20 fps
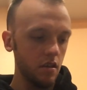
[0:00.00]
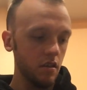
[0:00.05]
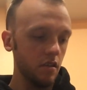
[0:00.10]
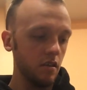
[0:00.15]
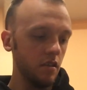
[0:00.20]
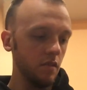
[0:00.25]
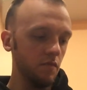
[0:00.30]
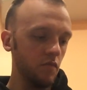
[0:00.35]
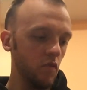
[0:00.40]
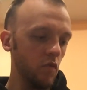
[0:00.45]

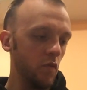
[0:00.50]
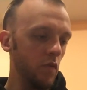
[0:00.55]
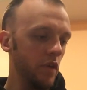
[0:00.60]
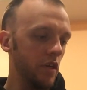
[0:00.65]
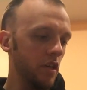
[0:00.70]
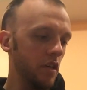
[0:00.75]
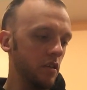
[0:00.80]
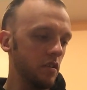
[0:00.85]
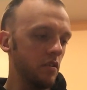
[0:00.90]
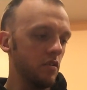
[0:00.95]
simply
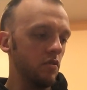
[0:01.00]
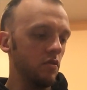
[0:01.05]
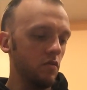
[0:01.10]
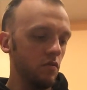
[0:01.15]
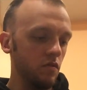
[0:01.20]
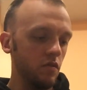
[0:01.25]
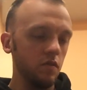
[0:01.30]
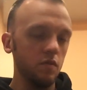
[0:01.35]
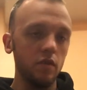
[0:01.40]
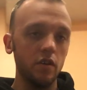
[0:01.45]
because it
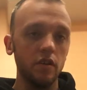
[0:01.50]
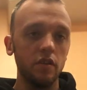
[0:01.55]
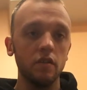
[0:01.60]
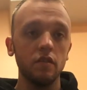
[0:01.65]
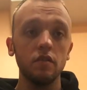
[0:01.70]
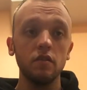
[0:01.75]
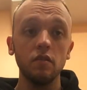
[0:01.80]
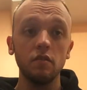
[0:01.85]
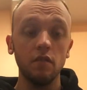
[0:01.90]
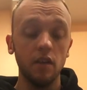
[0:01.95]
goes with
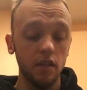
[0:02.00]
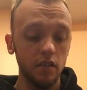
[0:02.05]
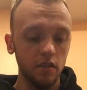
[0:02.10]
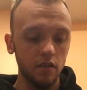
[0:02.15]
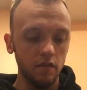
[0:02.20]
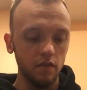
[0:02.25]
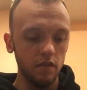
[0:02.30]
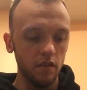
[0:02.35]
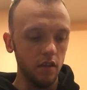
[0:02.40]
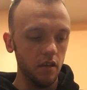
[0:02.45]
the
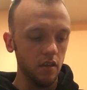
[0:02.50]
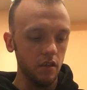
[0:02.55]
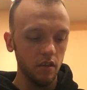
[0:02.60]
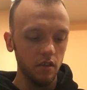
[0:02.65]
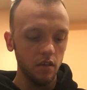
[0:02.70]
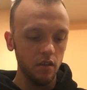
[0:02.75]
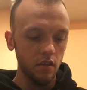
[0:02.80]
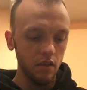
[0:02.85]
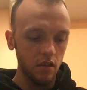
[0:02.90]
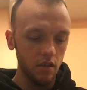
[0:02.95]
rest of the
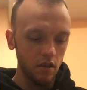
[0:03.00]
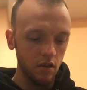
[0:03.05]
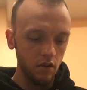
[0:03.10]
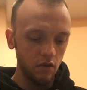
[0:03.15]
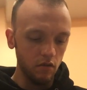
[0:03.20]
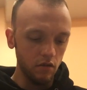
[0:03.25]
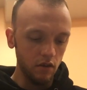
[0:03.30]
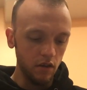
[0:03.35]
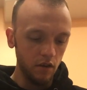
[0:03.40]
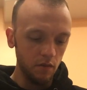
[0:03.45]

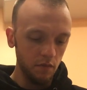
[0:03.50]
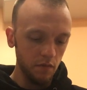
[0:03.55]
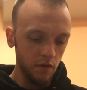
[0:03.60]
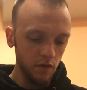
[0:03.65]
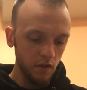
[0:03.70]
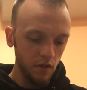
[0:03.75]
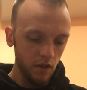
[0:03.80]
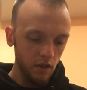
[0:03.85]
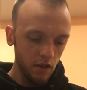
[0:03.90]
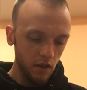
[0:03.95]
grip.
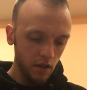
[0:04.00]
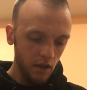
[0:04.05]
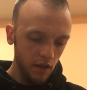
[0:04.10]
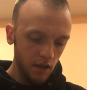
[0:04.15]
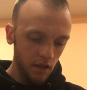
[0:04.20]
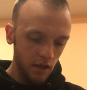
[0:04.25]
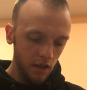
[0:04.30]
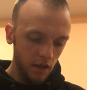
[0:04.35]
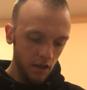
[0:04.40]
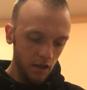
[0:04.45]

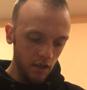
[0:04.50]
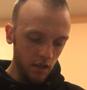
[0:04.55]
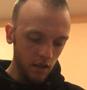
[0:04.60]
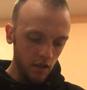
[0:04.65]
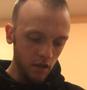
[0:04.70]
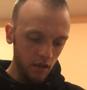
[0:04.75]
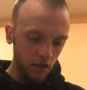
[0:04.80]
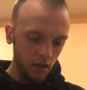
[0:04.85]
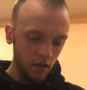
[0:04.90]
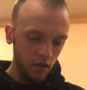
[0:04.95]

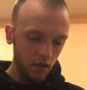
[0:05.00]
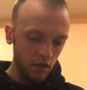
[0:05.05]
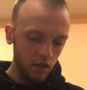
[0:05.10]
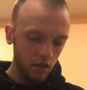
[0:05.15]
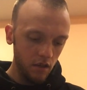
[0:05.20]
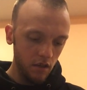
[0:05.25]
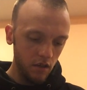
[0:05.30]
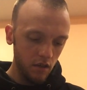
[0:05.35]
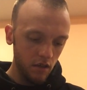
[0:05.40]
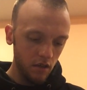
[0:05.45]

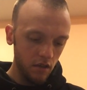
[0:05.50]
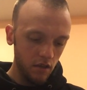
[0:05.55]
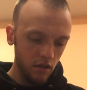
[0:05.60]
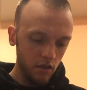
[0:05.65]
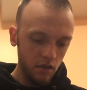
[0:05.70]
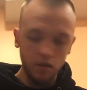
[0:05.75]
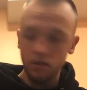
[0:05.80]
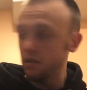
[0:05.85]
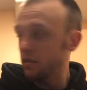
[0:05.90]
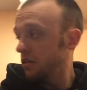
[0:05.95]

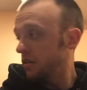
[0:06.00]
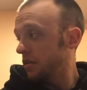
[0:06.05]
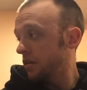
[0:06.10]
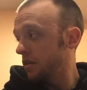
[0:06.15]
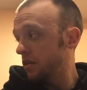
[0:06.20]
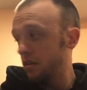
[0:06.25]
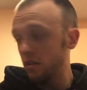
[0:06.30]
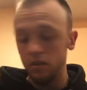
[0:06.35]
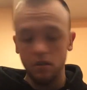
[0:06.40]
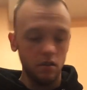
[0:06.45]
And
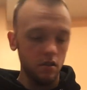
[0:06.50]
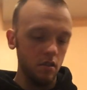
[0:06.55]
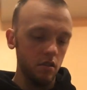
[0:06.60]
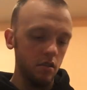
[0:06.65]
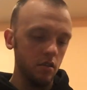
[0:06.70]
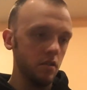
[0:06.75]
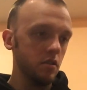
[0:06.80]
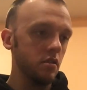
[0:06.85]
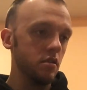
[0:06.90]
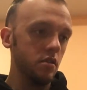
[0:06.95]

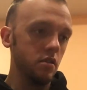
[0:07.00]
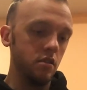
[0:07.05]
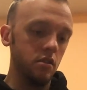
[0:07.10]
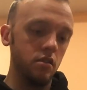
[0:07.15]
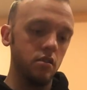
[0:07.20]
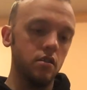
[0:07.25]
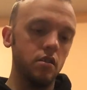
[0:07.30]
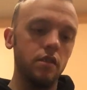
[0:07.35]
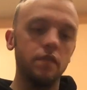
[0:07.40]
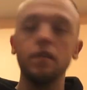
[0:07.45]

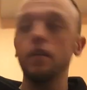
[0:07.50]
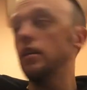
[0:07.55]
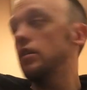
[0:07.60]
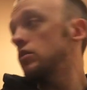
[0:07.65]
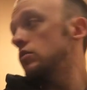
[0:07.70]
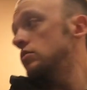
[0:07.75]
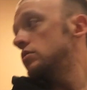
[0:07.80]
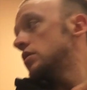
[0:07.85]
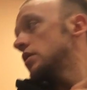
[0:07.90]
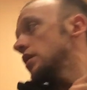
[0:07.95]
I think
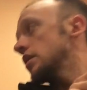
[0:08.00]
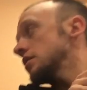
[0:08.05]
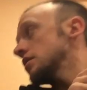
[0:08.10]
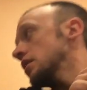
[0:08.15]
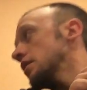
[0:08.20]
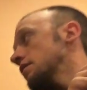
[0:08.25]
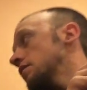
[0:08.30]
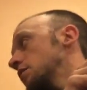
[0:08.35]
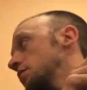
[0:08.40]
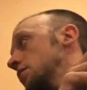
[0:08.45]
Lucy has
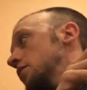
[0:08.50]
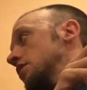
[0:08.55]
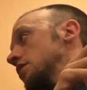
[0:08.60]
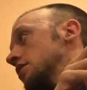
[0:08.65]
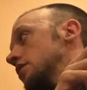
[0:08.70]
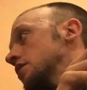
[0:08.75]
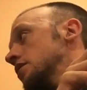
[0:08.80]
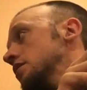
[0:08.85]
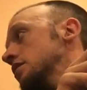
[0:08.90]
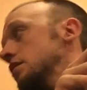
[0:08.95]
left the
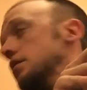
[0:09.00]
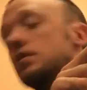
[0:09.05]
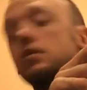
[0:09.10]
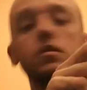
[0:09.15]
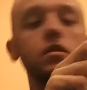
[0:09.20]
building.